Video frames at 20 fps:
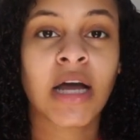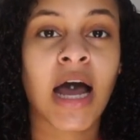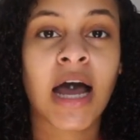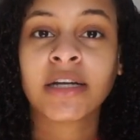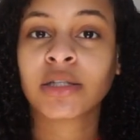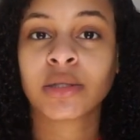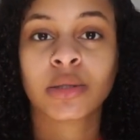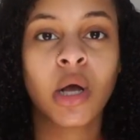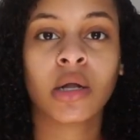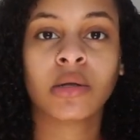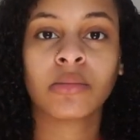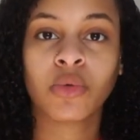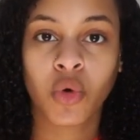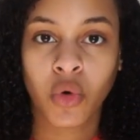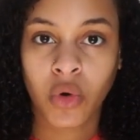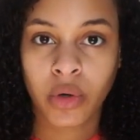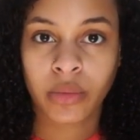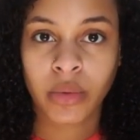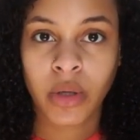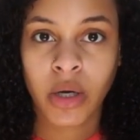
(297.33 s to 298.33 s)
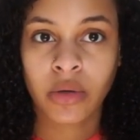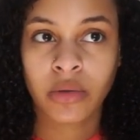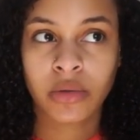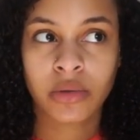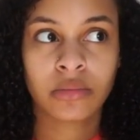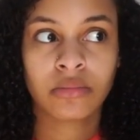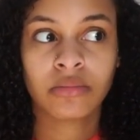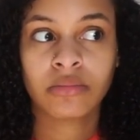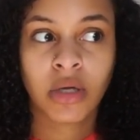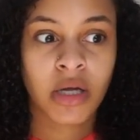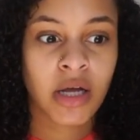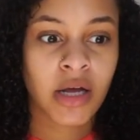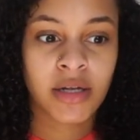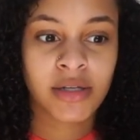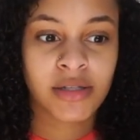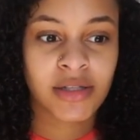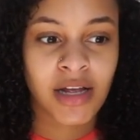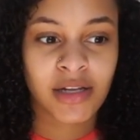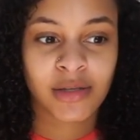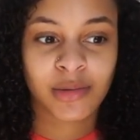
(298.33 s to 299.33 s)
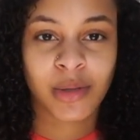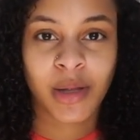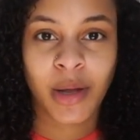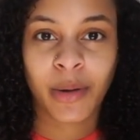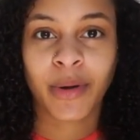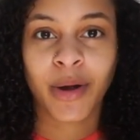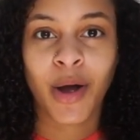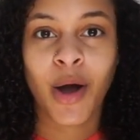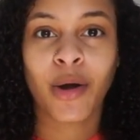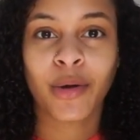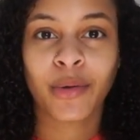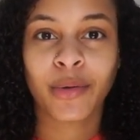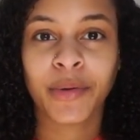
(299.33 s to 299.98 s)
I just call them cornrows because that's what they were called